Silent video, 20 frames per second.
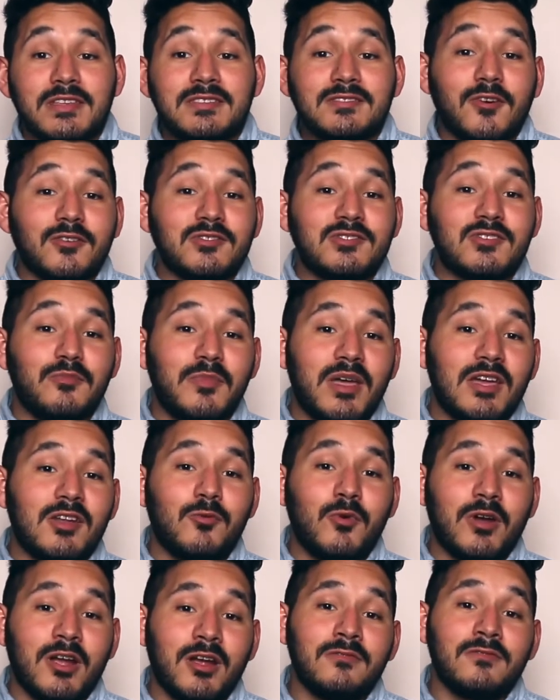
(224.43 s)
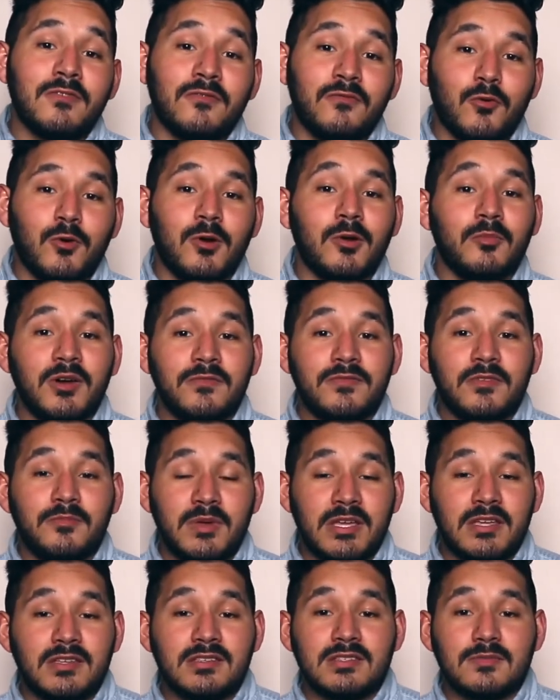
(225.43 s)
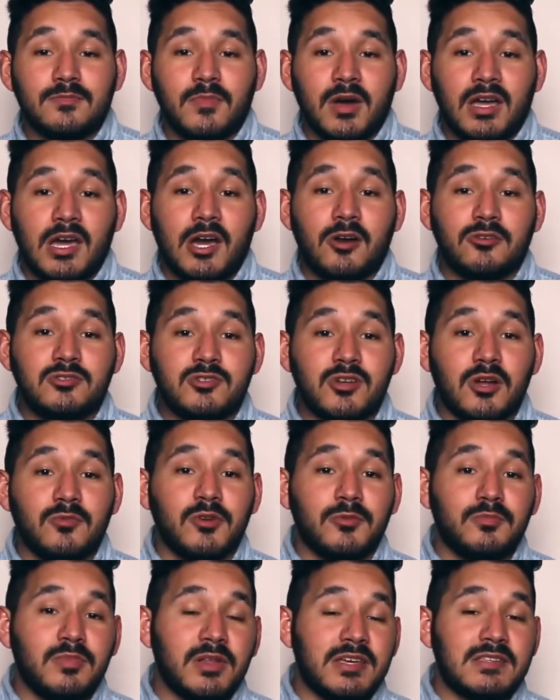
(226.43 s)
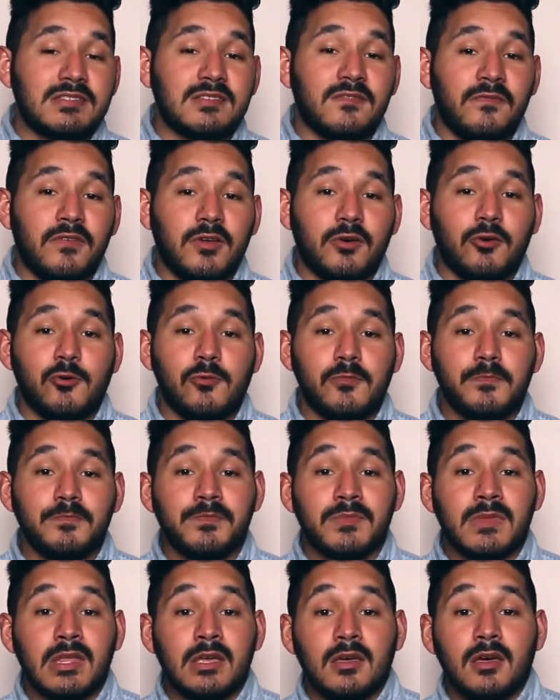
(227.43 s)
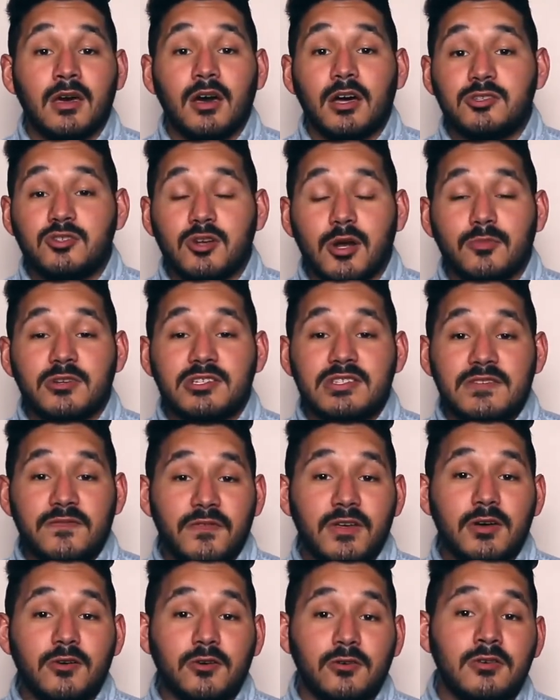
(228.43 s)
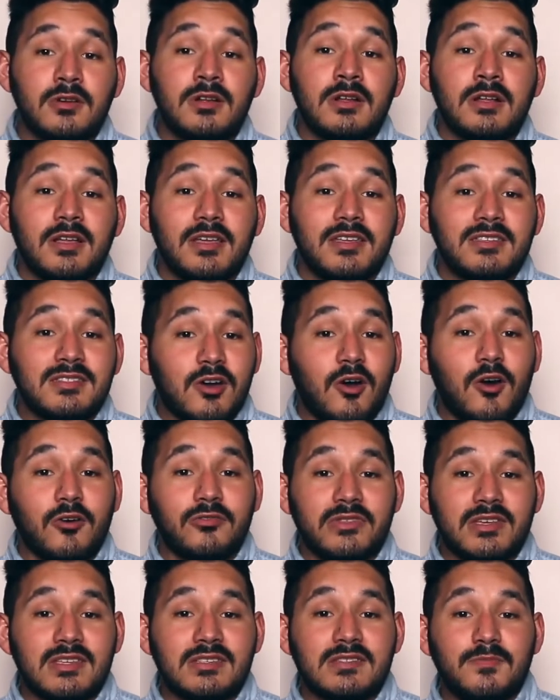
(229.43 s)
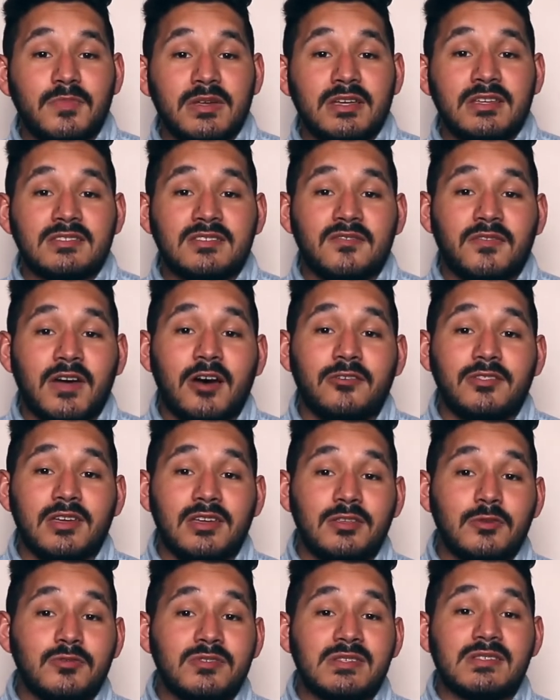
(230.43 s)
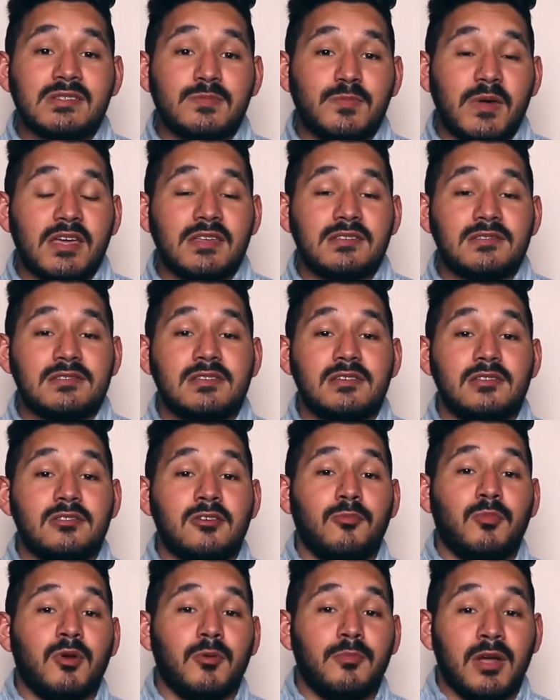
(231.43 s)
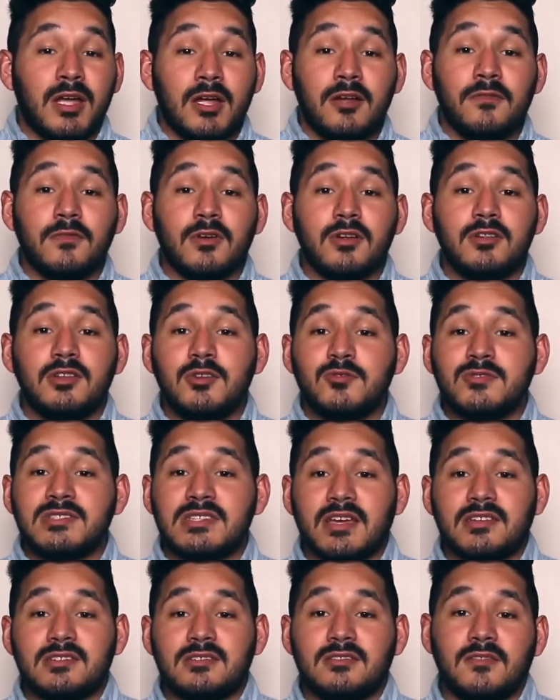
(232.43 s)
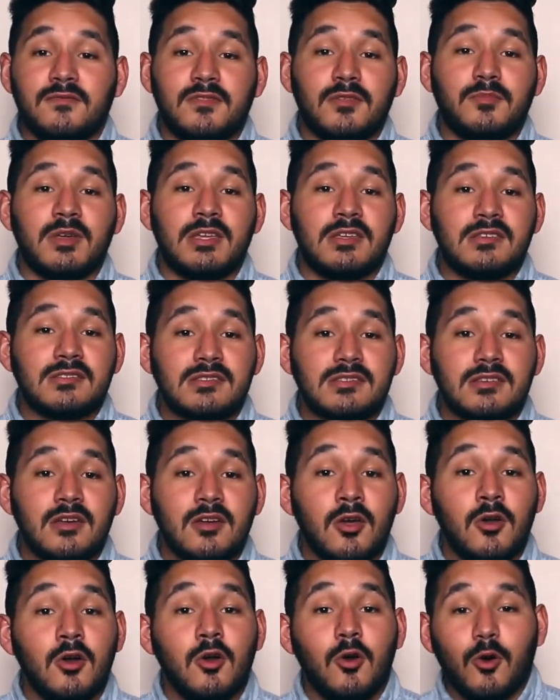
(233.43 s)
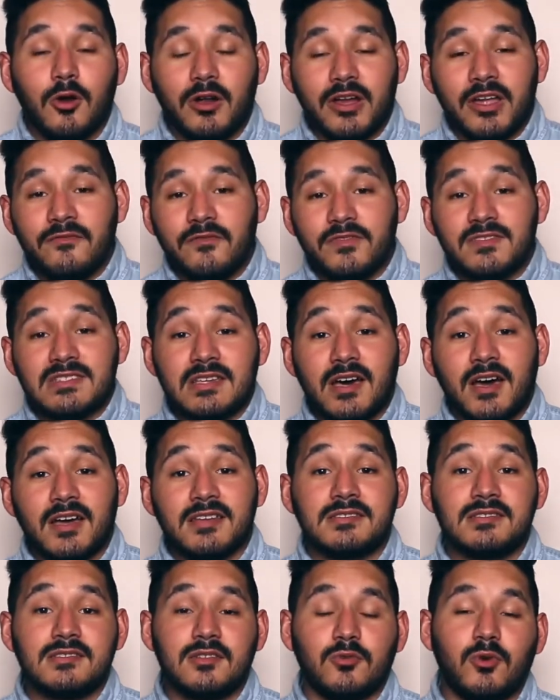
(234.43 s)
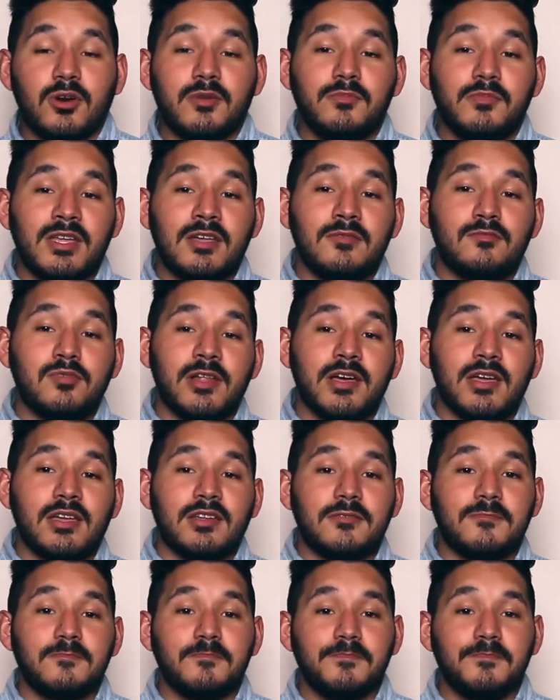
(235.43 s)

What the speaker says: is also made aware of the form of the piece by how a drummer plays a fill. A drummer's fill is called this because of how they use a space to either prepare for a new section of the piece or emphasize the one being played.